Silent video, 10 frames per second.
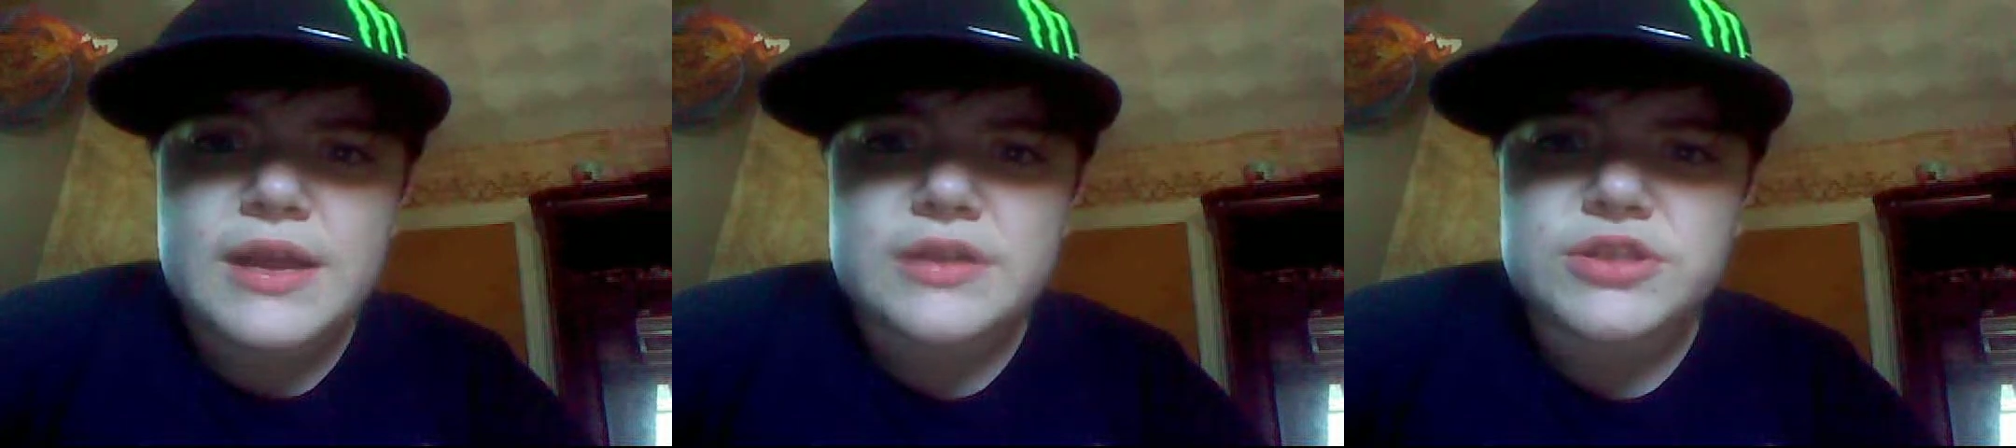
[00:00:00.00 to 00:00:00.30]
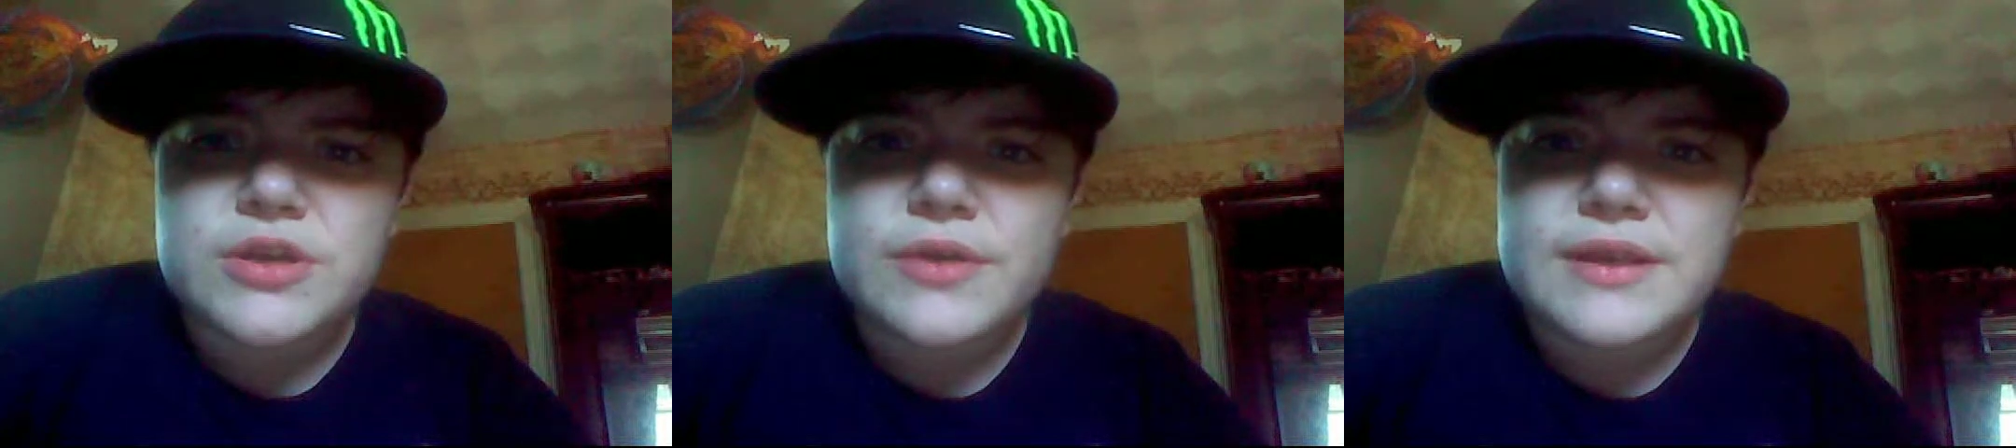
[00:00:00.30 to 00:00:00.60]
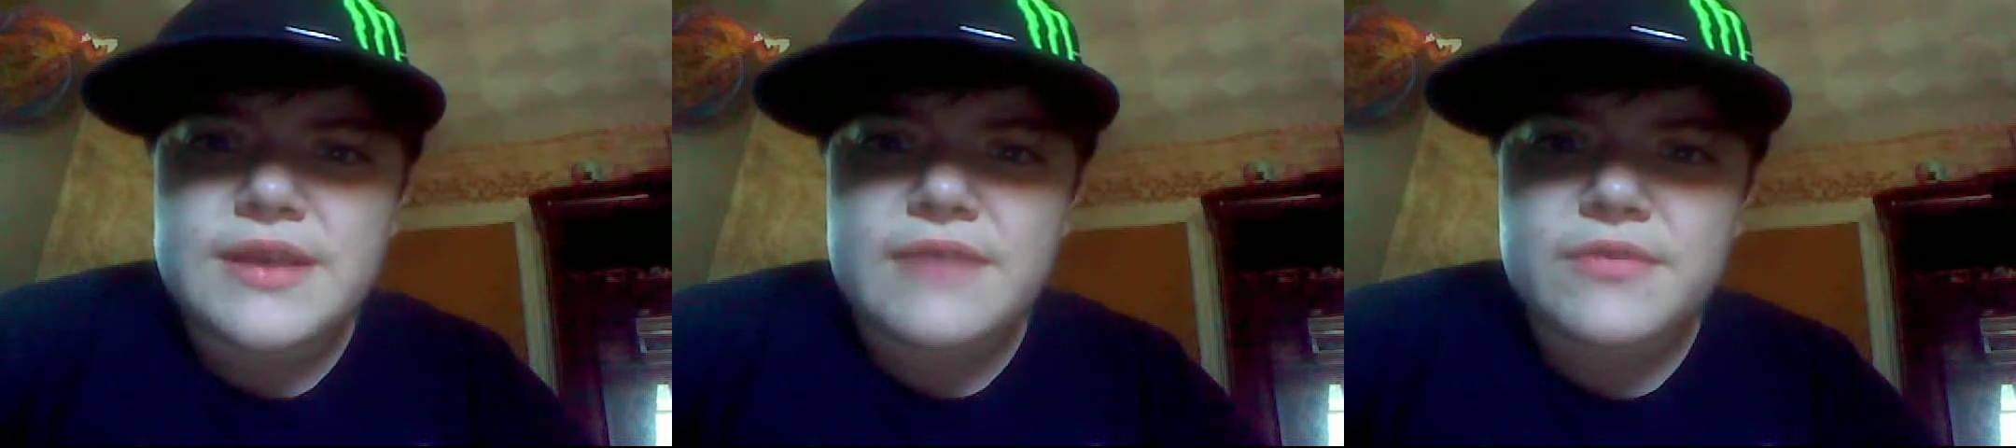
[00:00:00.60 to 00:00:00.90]
it and showing
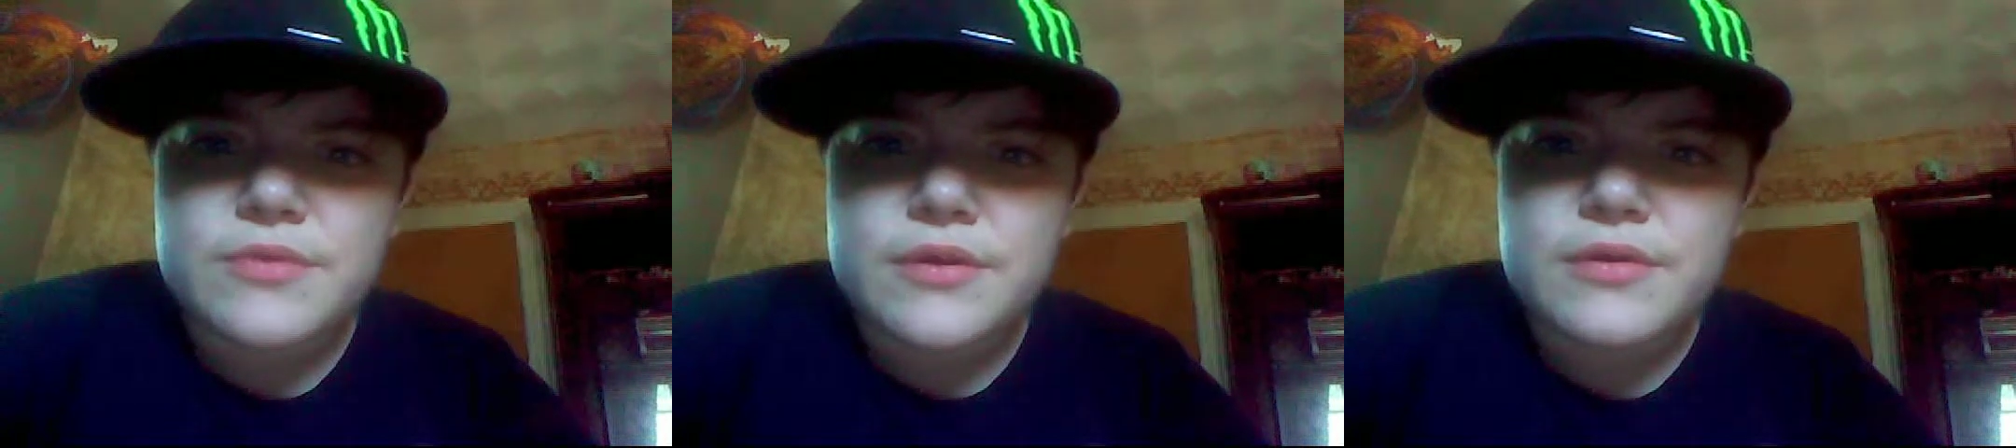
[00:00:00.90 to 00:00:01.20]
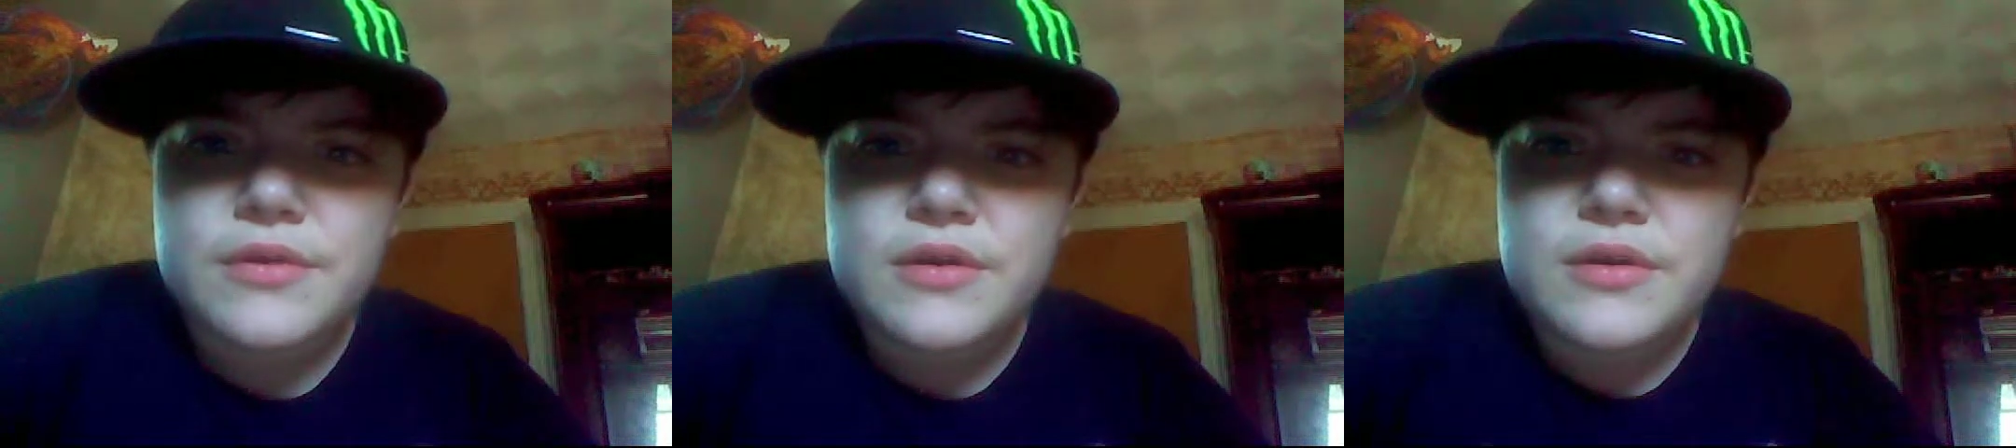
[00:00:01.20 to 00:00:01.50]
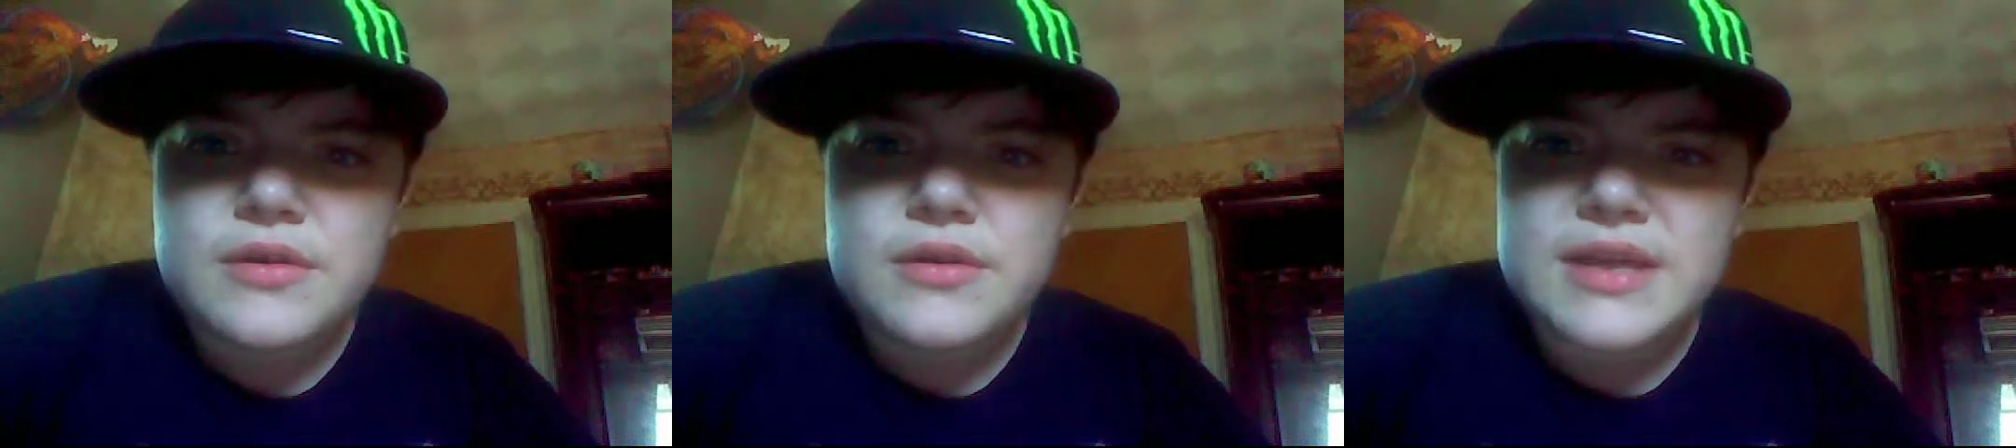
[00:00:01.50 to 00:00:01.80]
it to everyone.
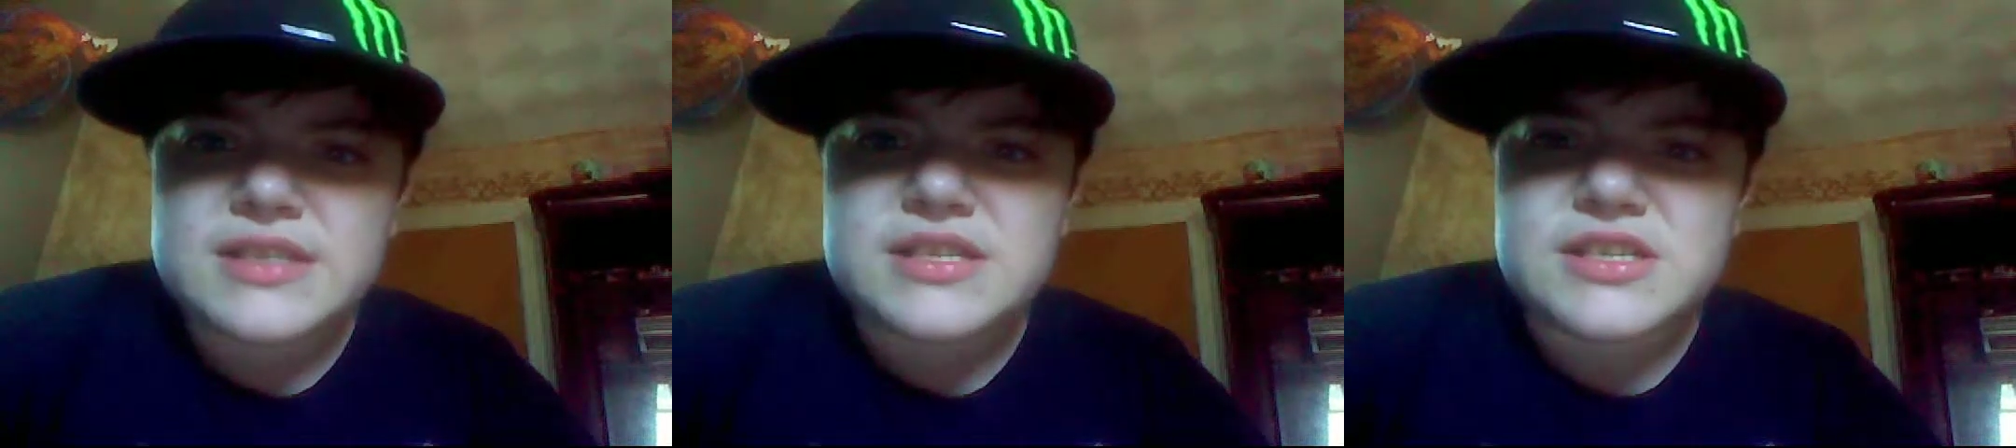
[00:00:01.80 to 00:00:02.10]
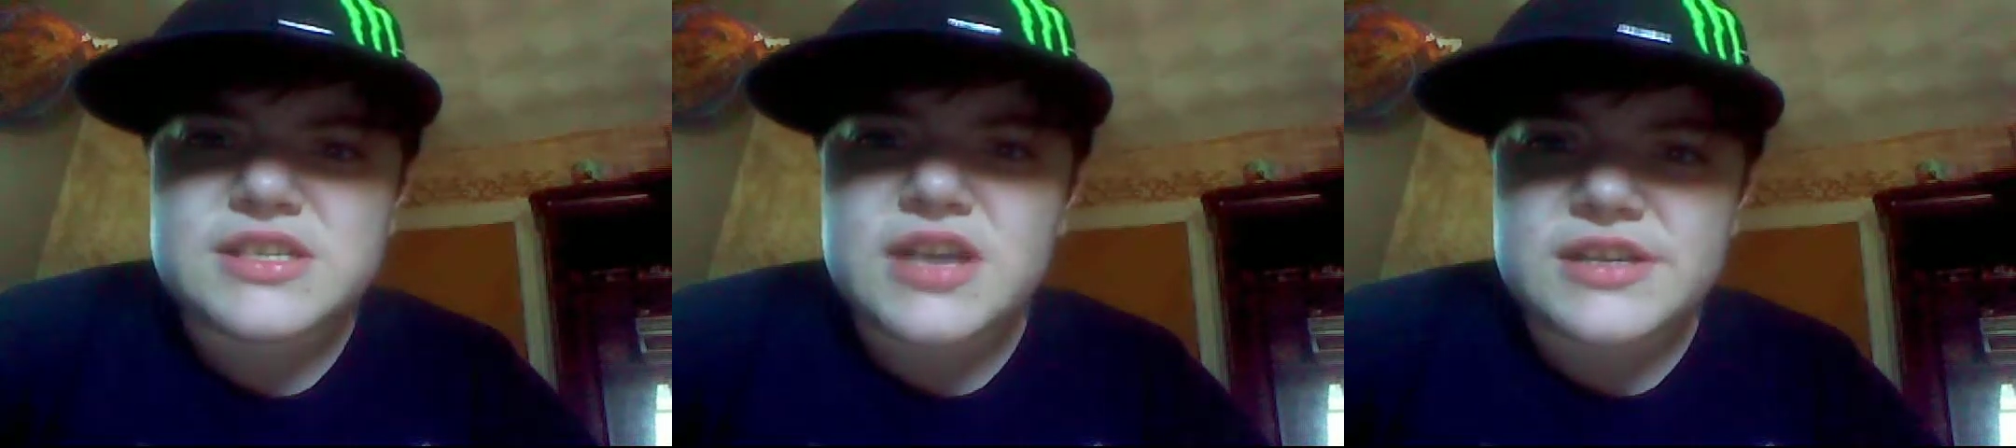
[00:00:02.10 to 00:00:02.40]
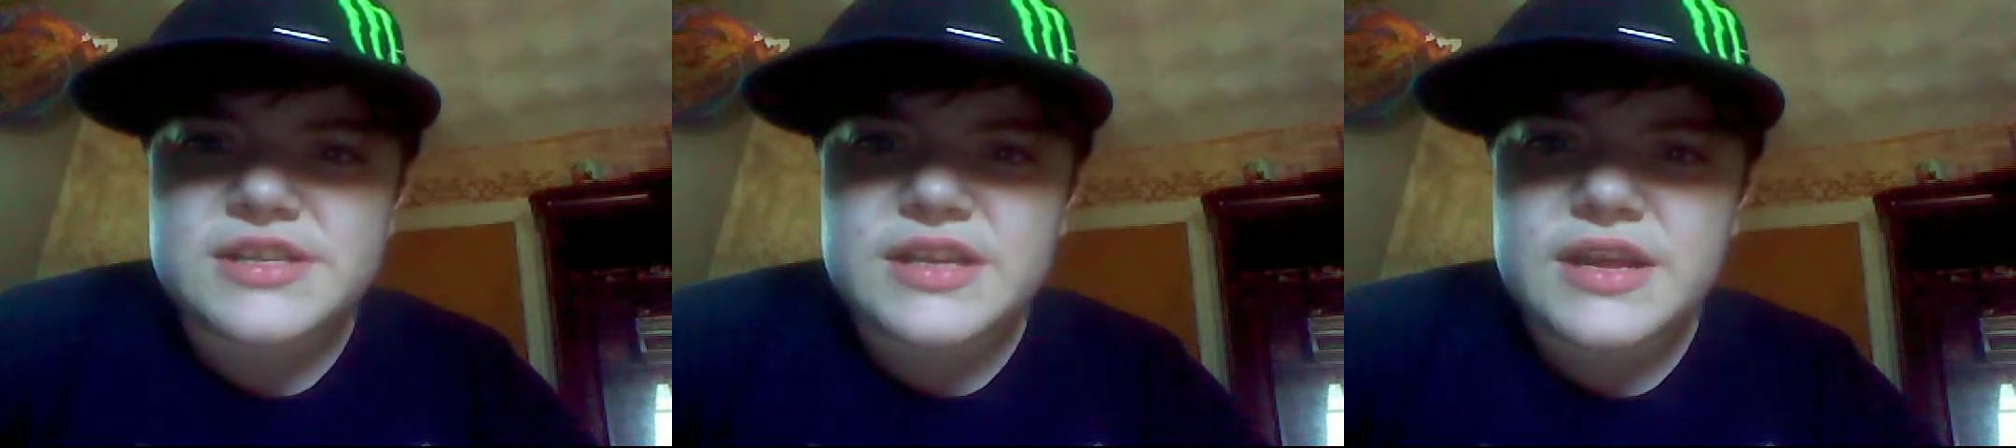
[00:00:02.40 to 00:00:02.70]
That's
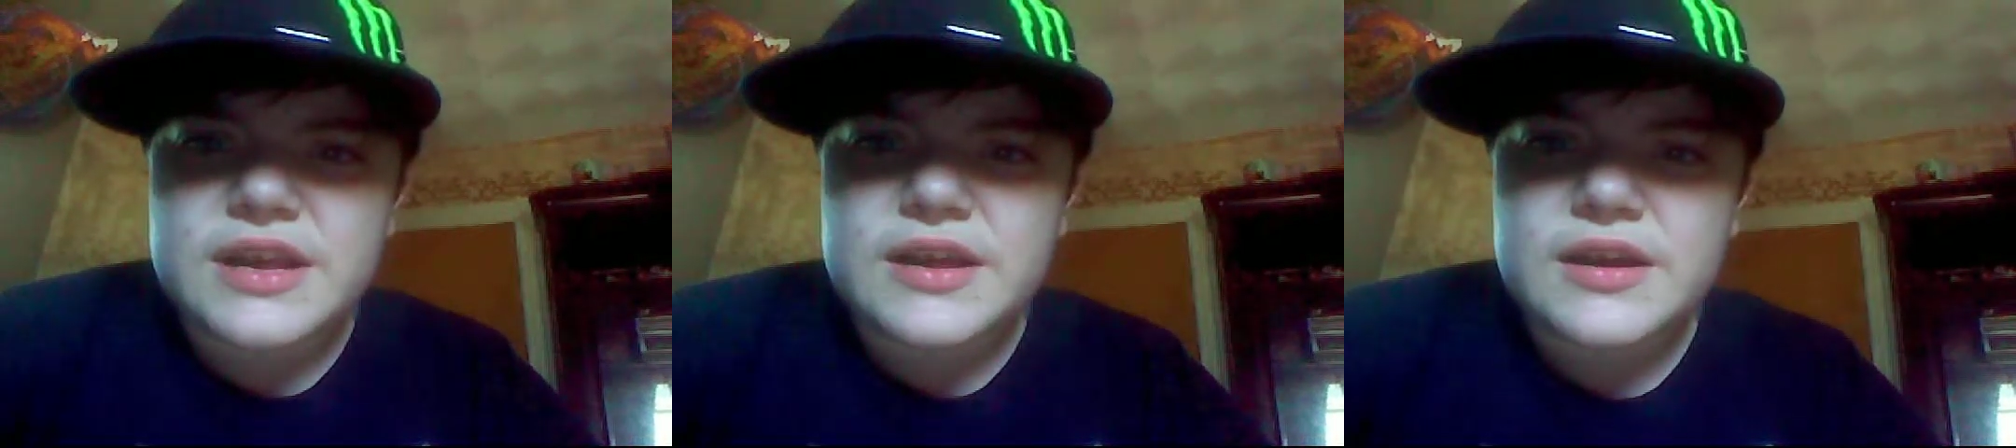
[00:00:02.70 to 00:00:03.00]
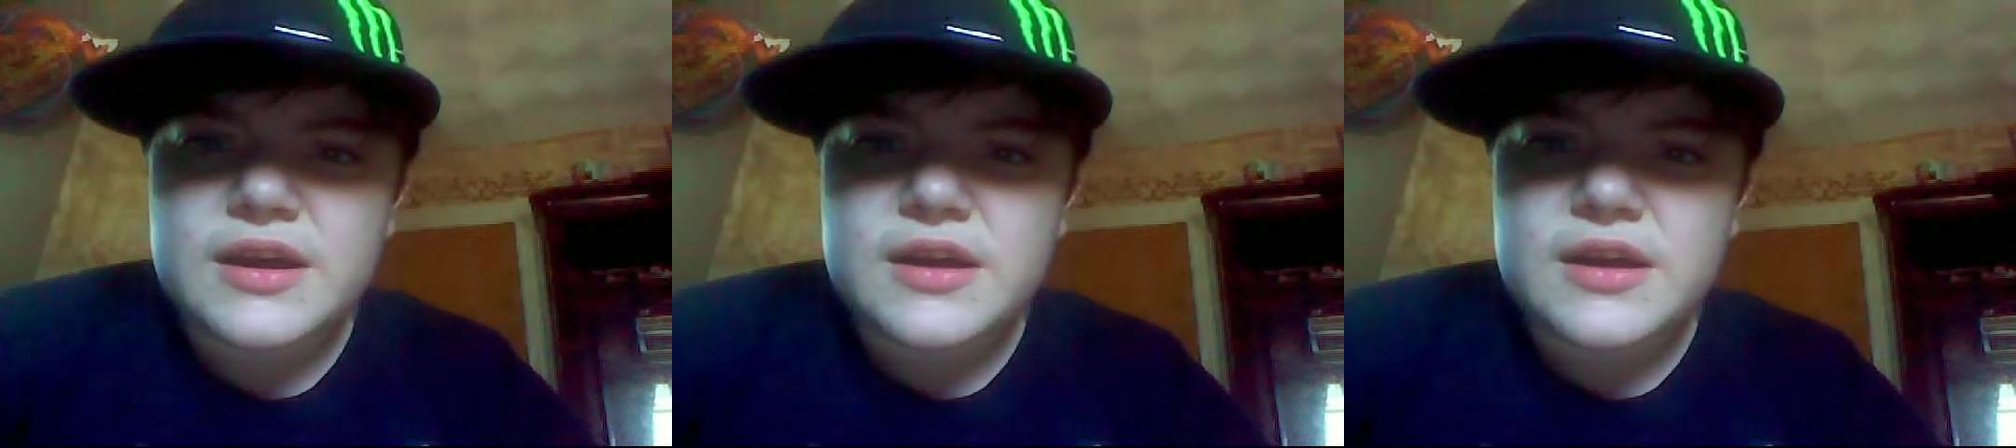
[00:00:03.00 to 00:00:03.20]
disgusting.